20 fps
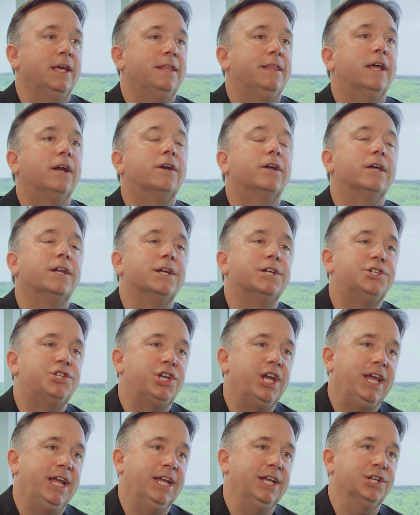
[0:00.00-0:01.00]
They're going to
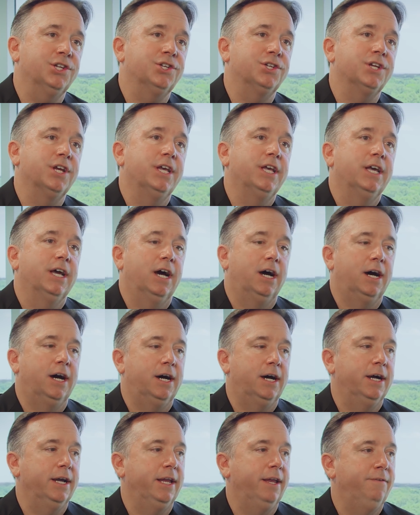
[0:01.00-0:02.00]
change
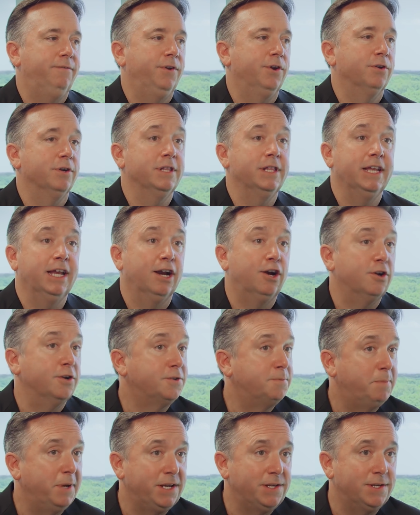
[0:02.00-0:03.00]
uh, if you're in the
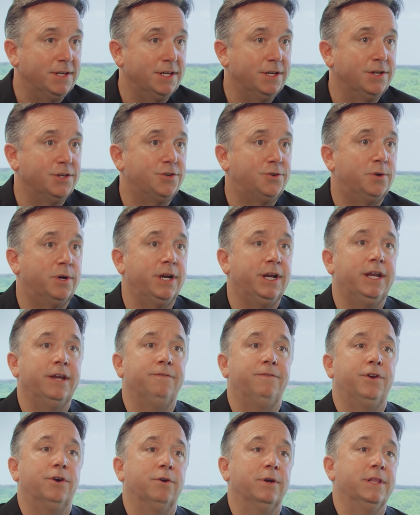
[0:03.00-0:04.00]
aerospace industry,
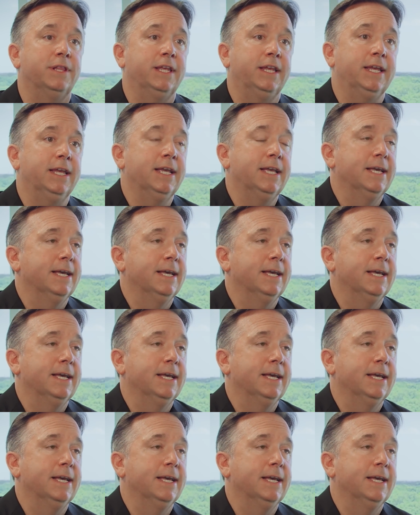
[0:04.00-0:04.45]
if you're in the